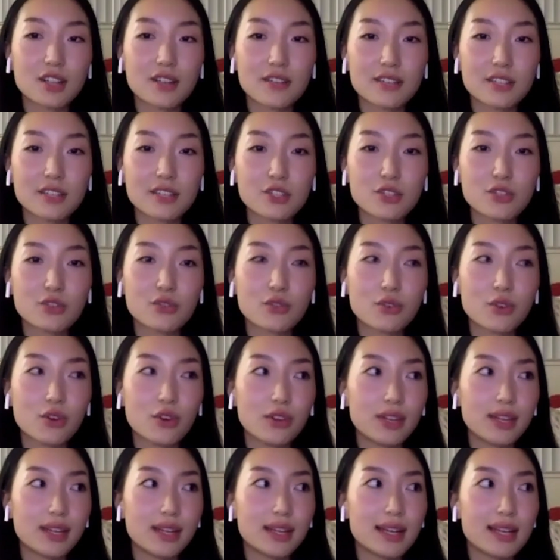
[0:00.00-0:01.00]
servitude
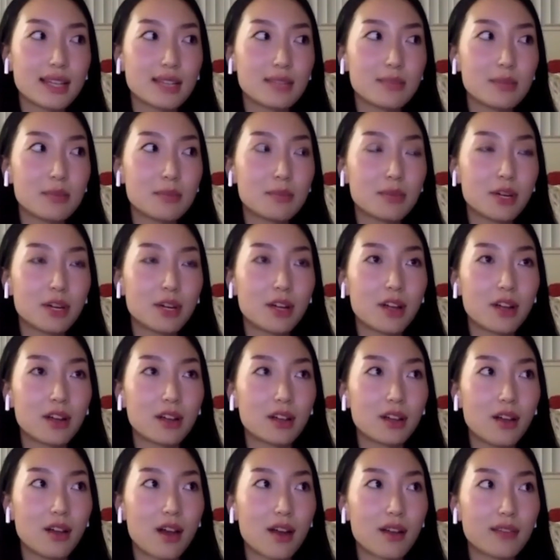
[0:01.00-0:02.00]
role that has been put on
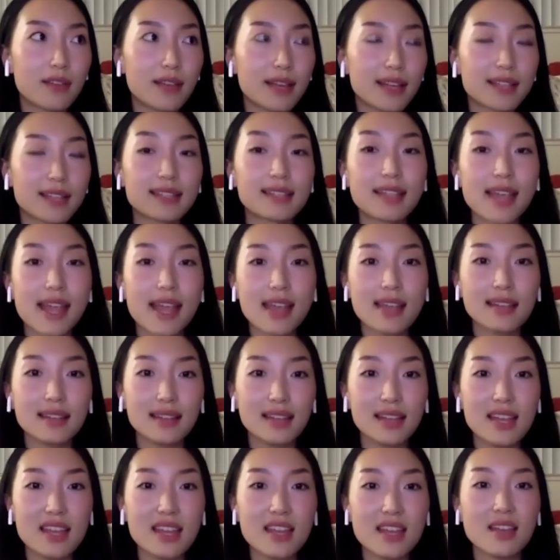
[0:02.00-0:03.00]
a lot of like
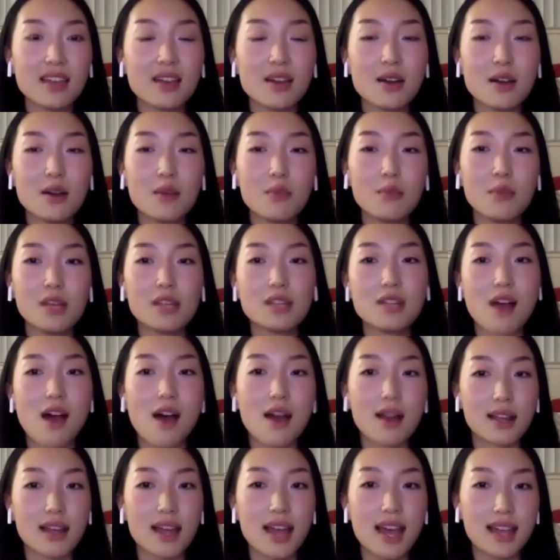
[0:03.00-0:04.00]
saintly
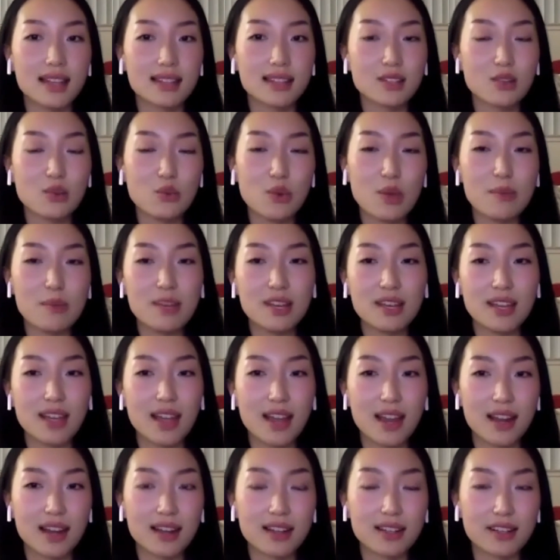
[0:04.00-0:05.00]
madonna-esque women
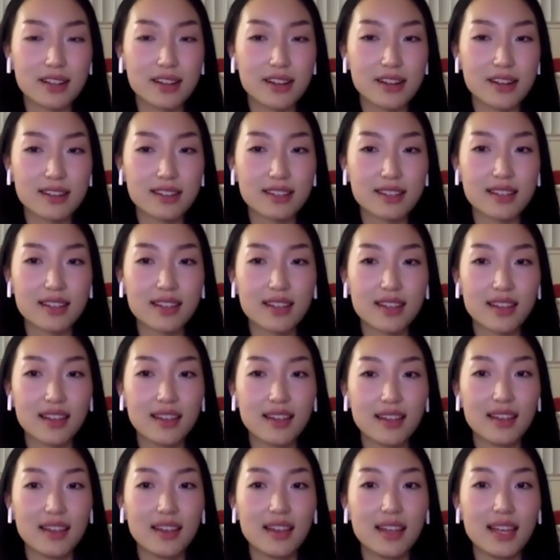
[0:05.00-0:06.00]
characters
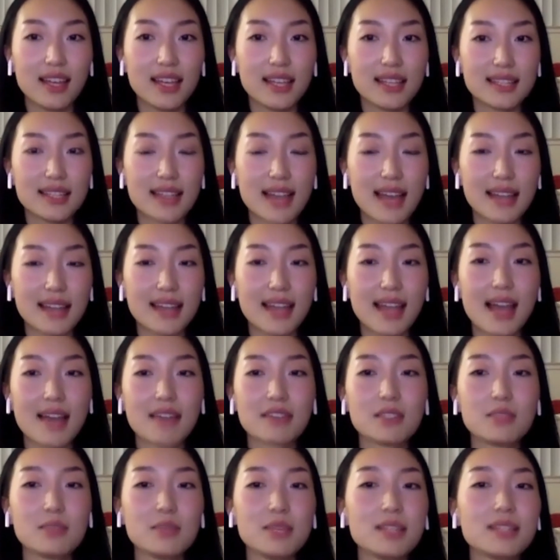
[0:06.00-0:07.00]
is that they
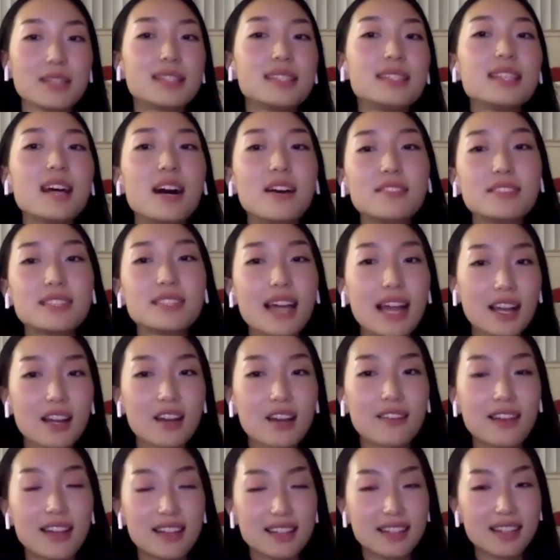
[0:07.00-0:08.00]
have to be
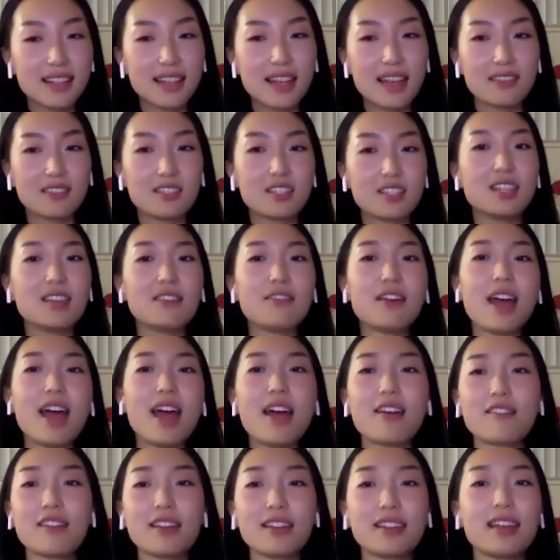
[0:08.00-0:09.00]
self-sacrificing they have to give
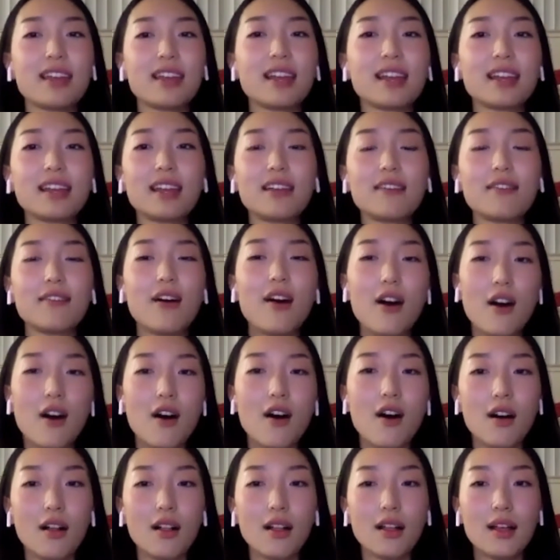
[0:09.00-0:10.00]
everything and give
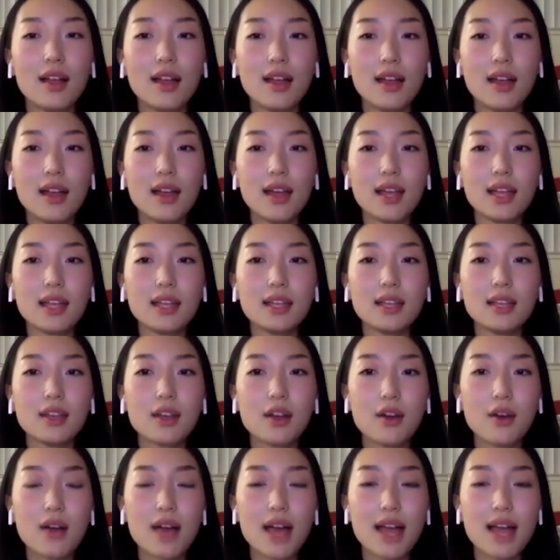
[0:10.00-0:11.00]
all you
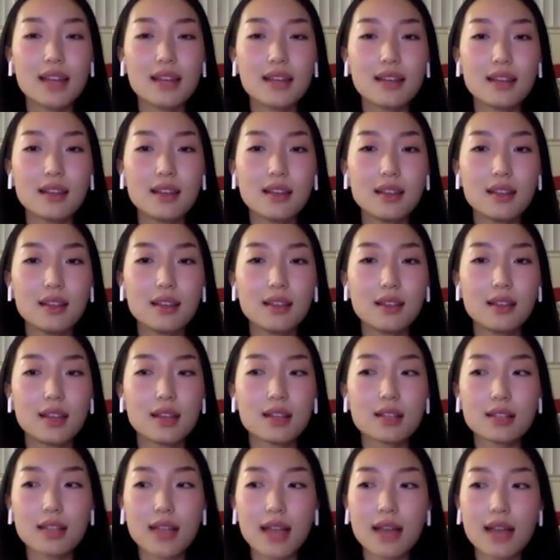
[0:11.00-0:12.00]
know and
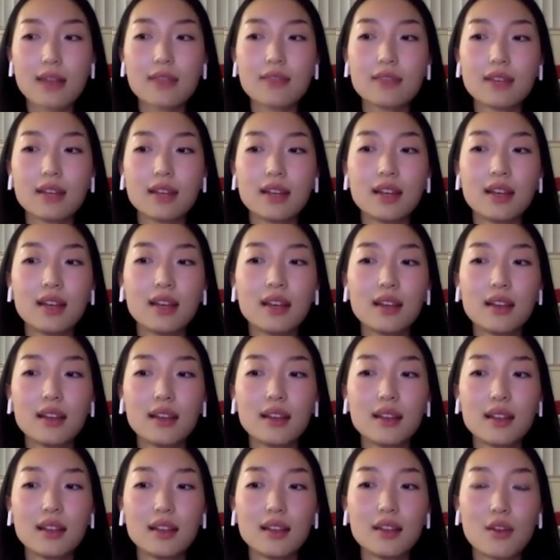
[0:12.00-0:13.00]
there's kind of a,
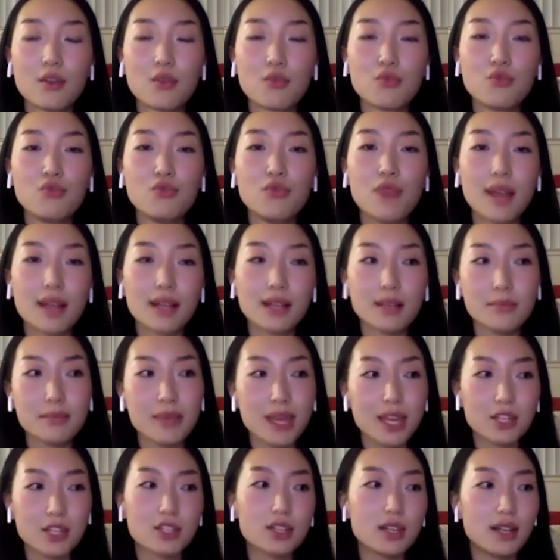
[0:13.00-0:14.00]
a
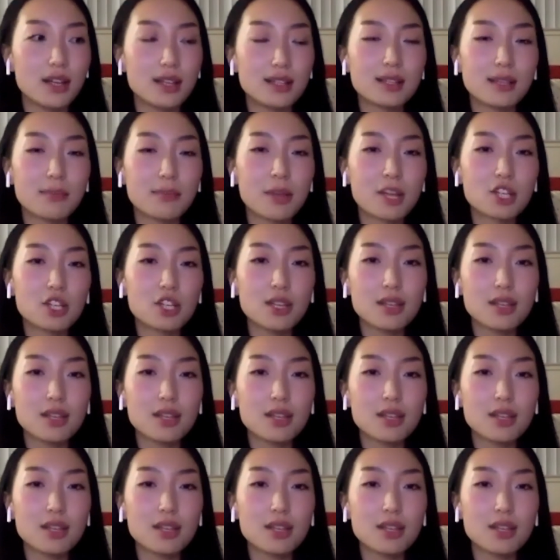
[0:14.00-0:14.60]
reclamation it's a much